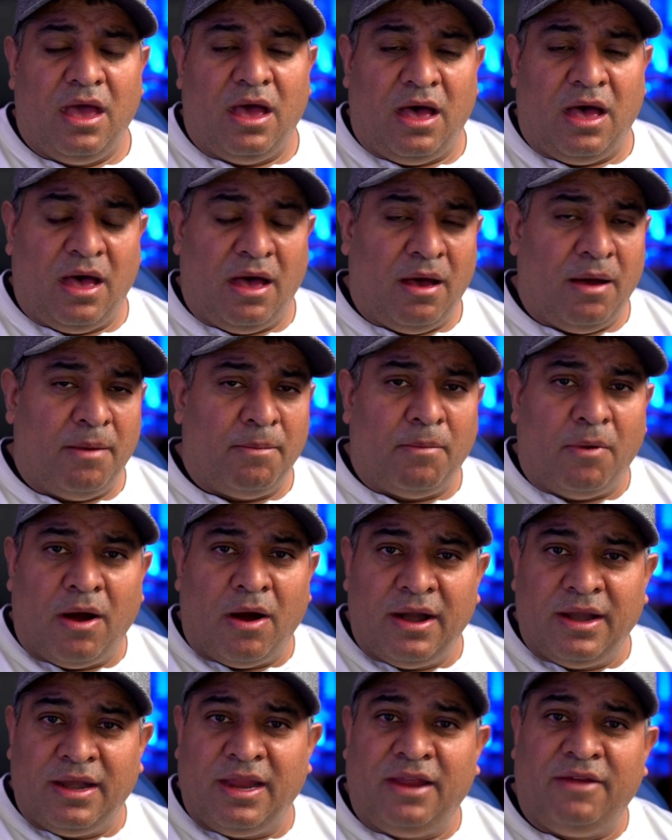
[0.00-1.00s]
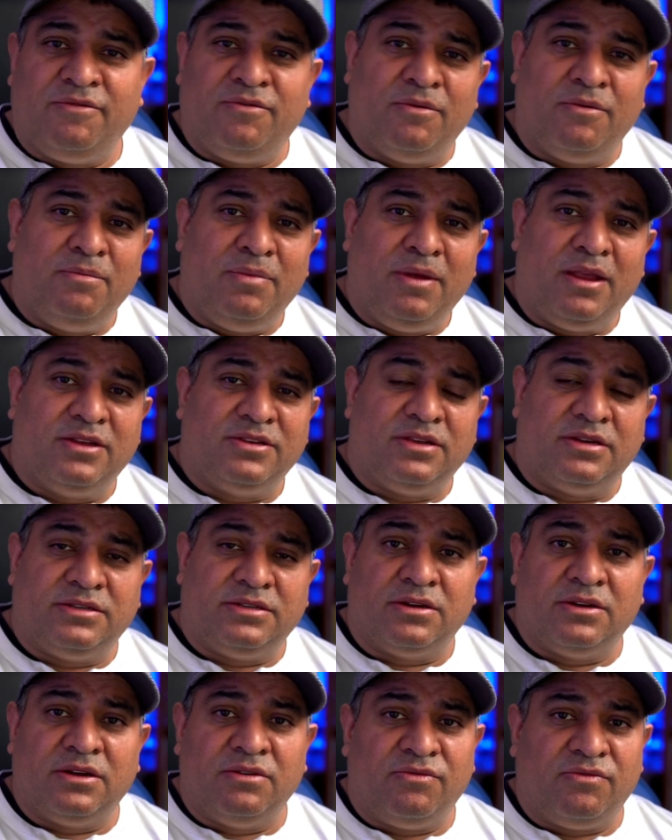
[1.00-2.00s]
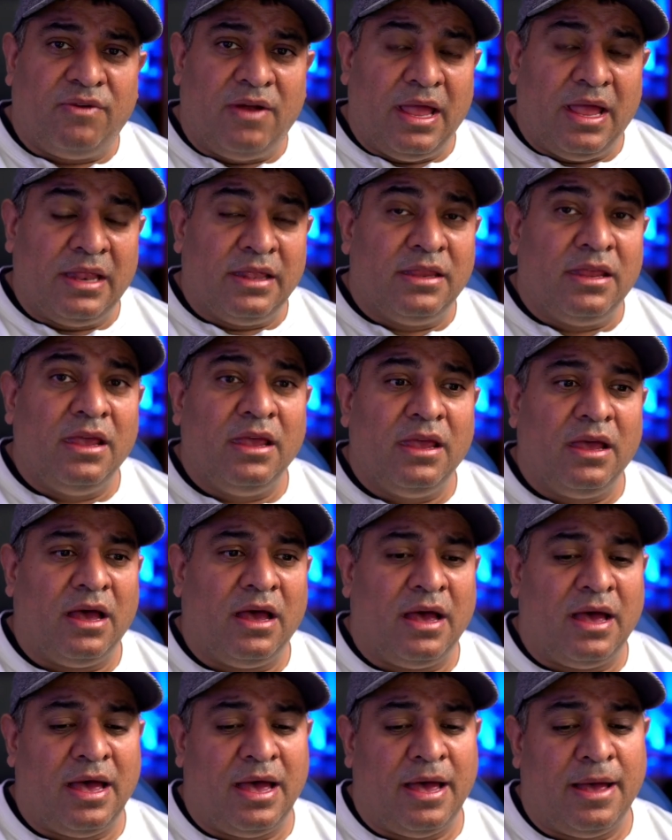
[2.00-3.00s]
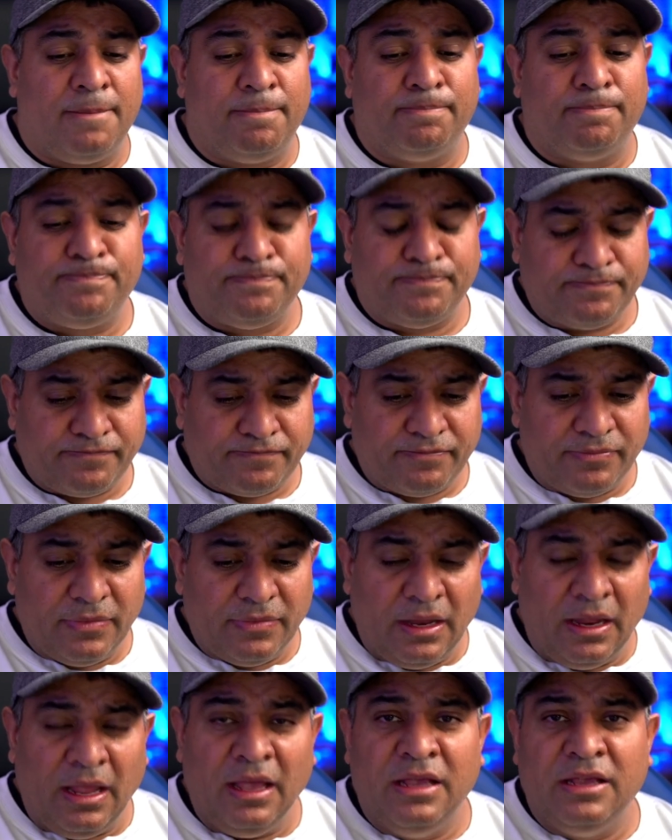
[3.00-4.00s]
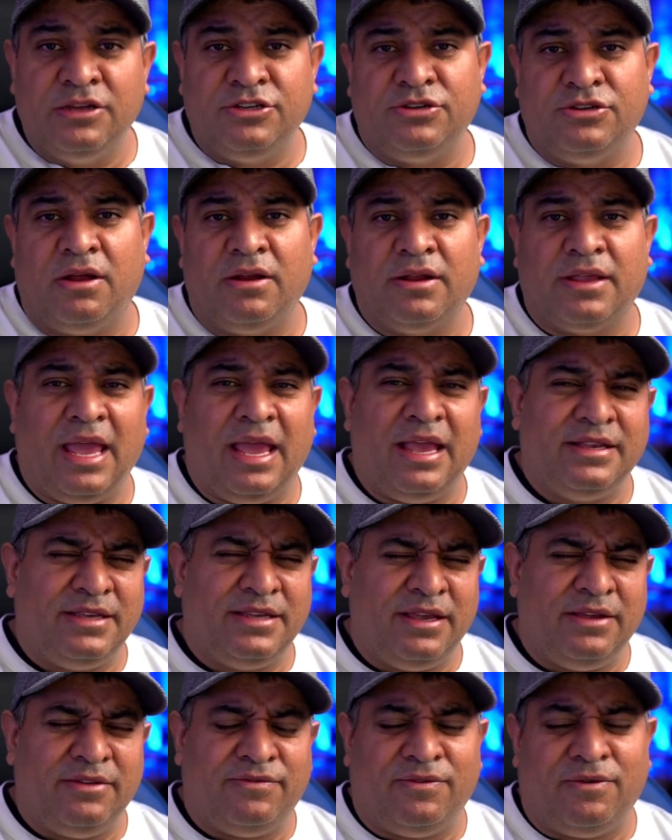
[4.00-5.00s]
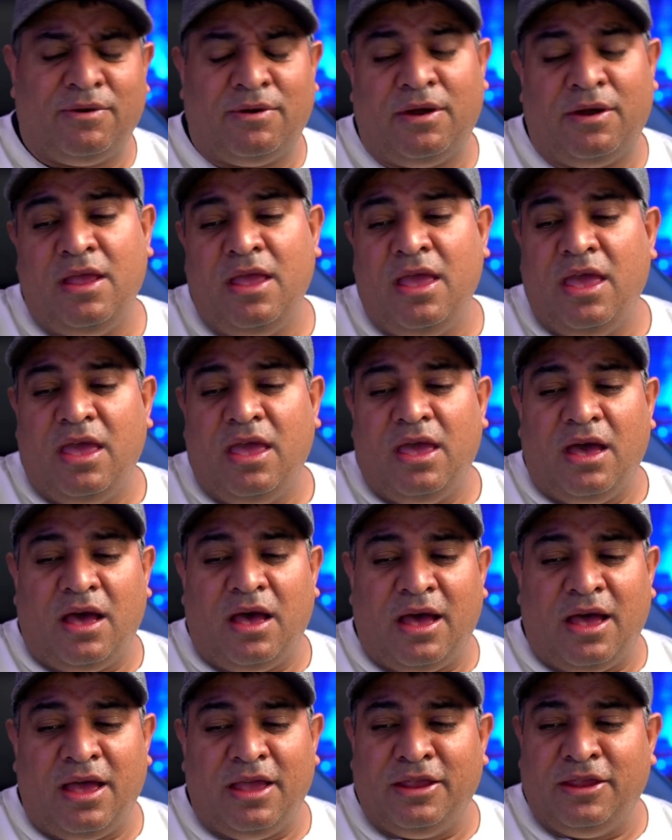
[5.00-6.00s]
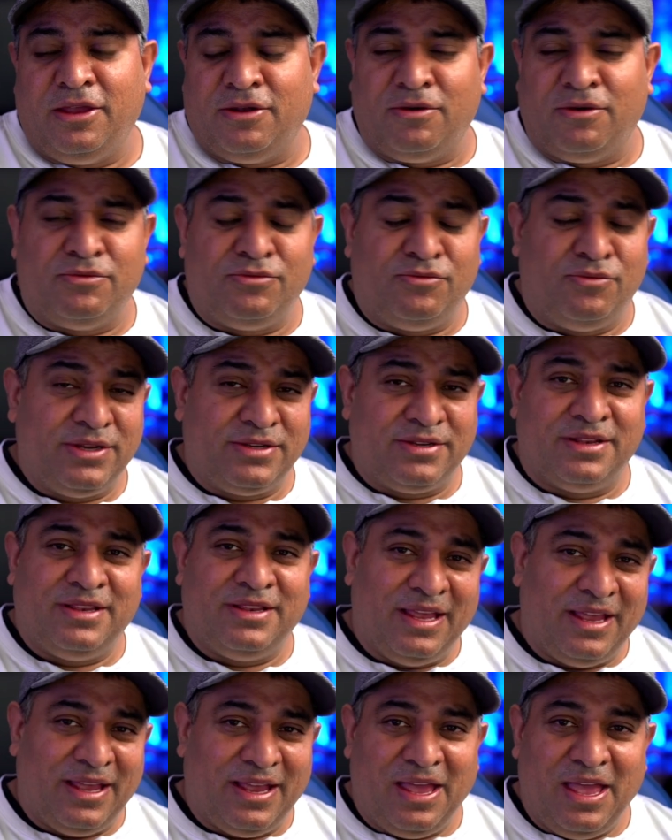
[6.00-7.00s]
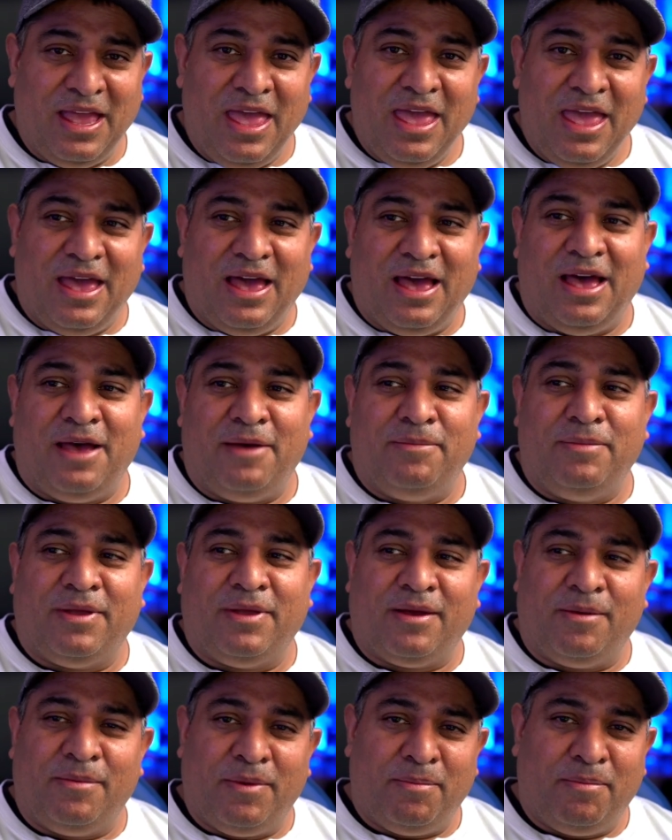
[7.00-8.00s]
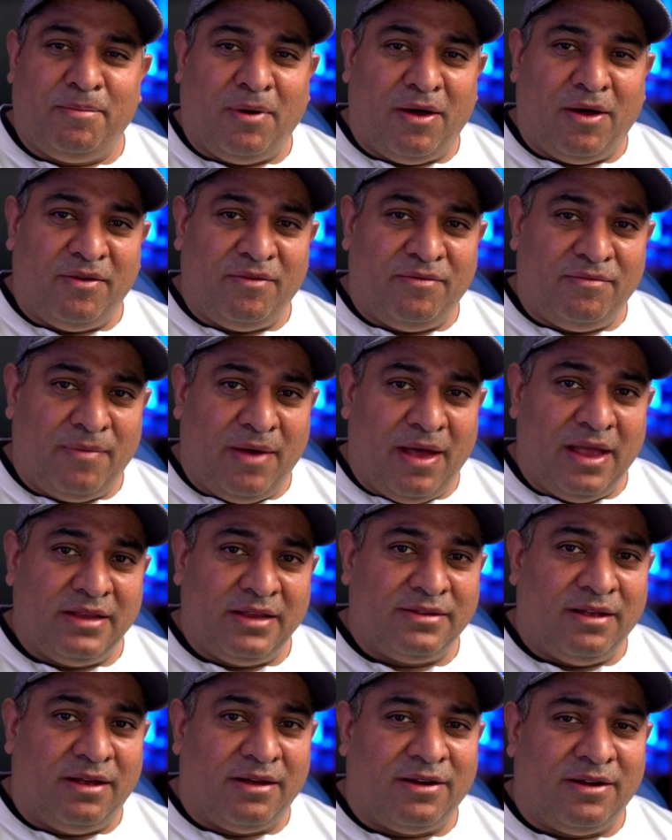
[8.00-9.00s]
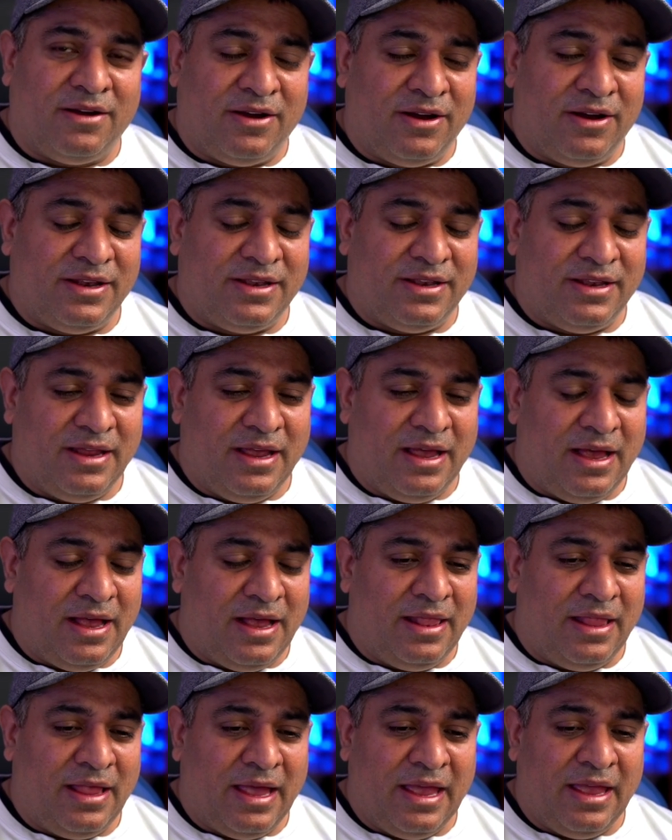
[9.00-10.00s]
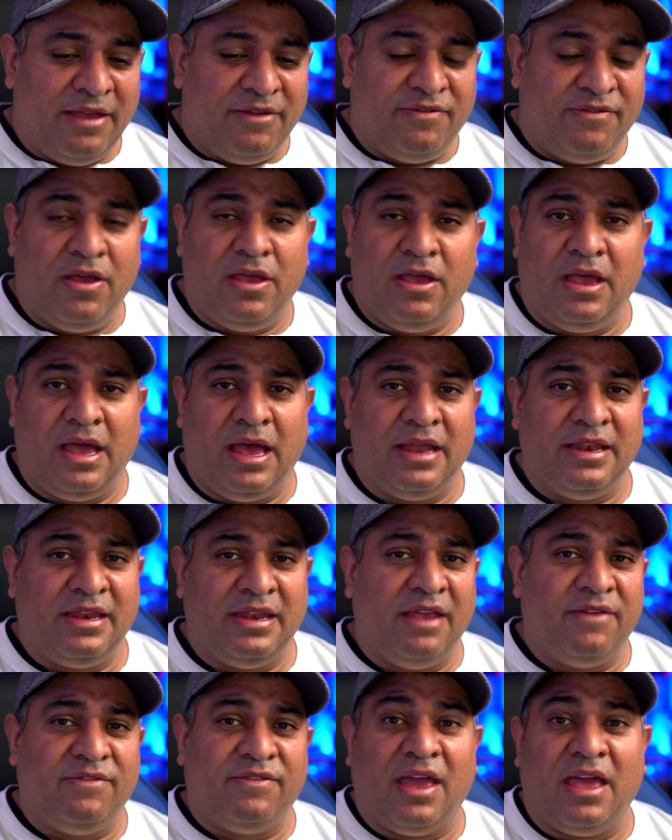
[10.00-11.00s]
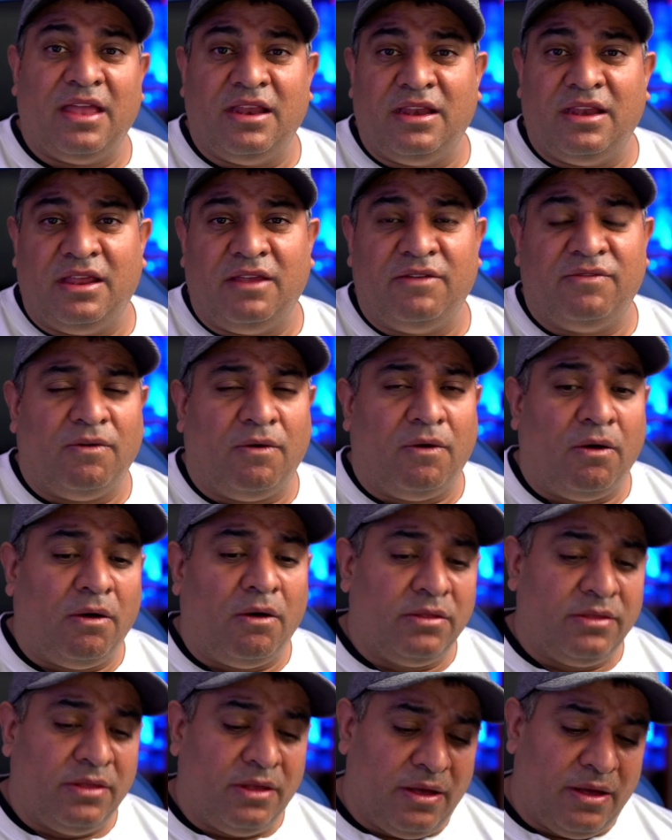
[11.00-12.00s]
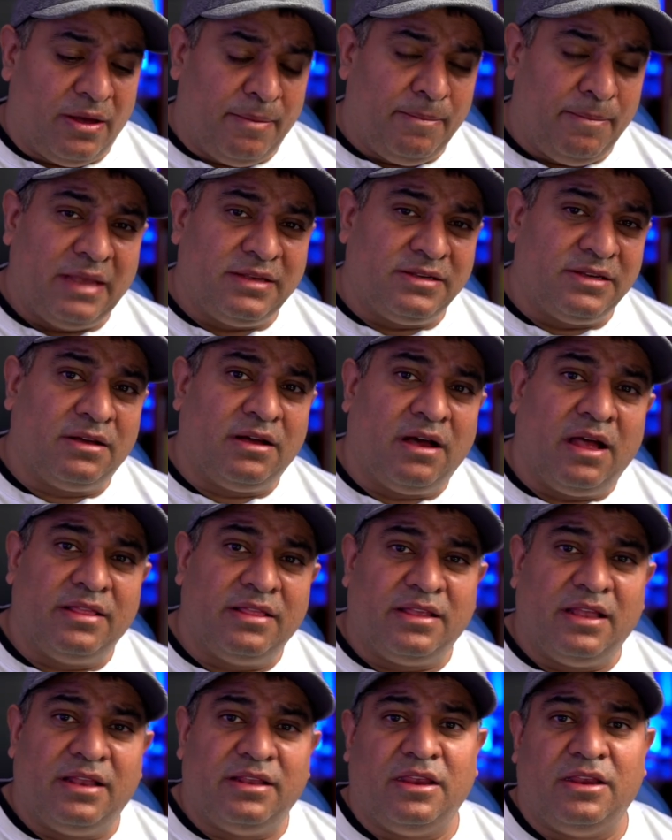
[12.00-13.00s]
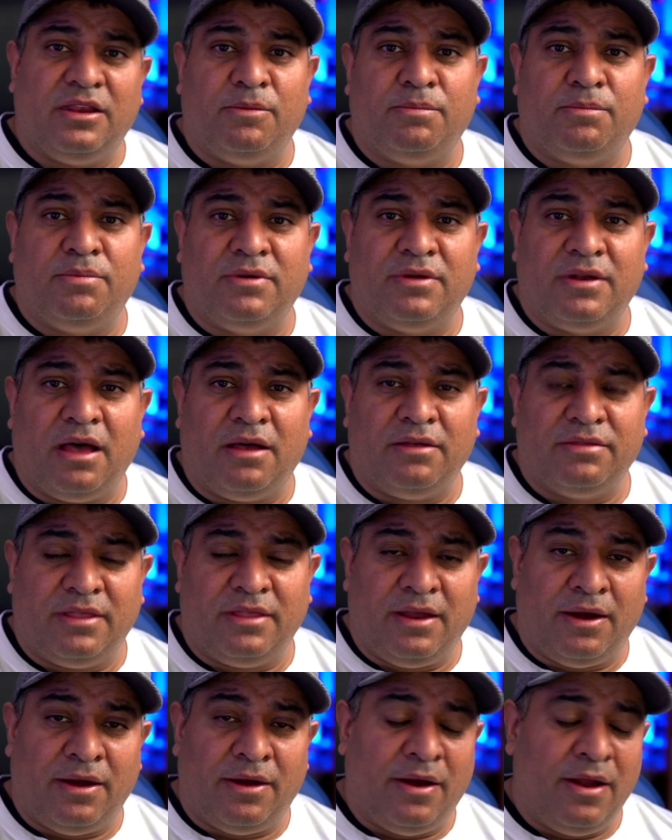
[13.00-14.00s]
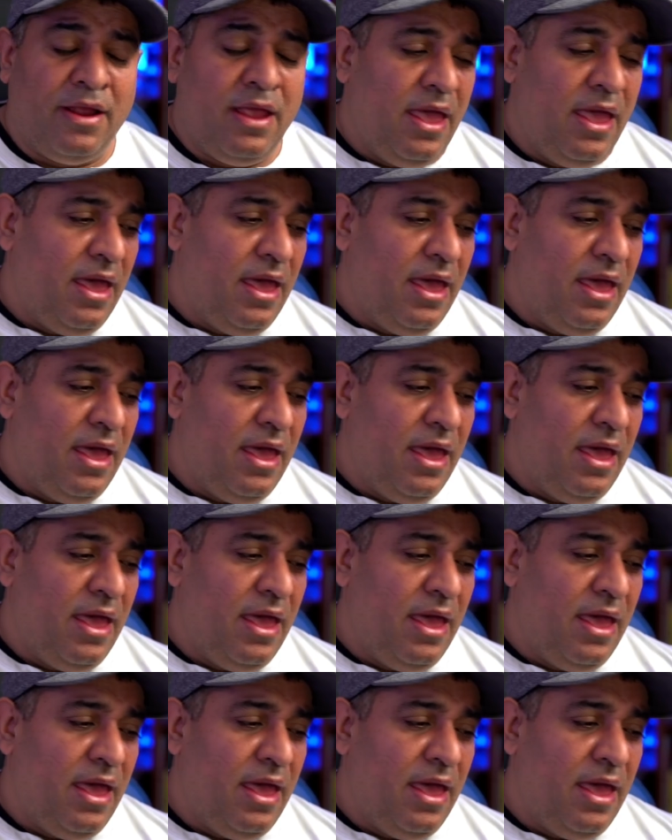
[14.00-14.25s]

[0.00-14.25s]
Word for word: Uh, Marty for being such a good friend. Um, uh, Sean Casey for, uh, you know, recently uh, becoming part of my soccer art, uh, life. Uh, Dave Kennedy for all the amazing content that he put out there.